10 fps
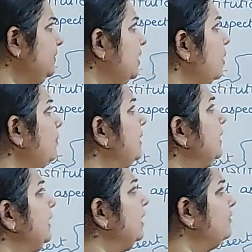Now
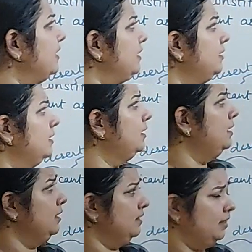beginning
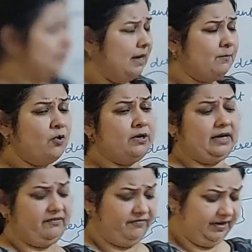with the
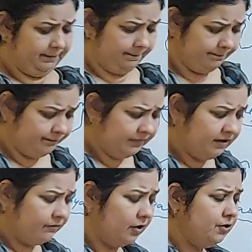demography.
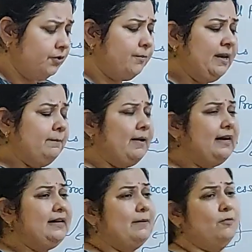What do you mean
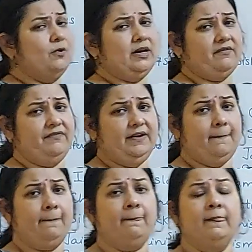by demography?
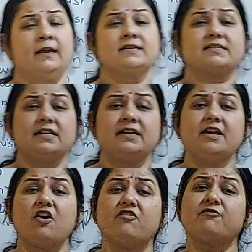
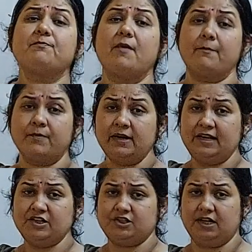Study of
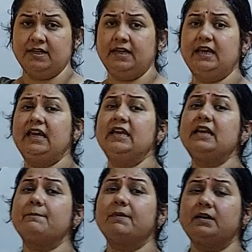population in
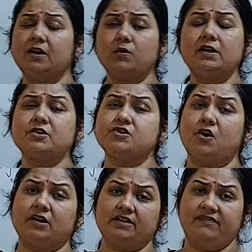a particular
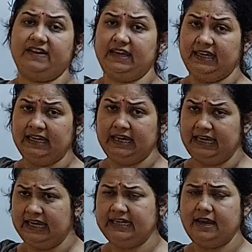geographic
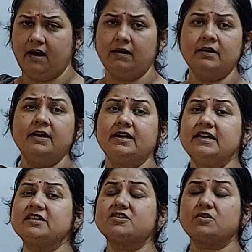area
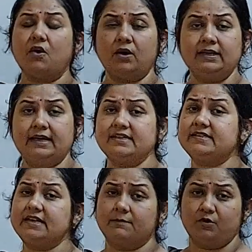is called
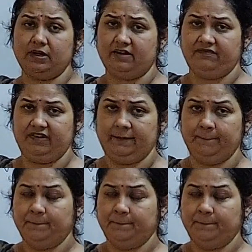as demography.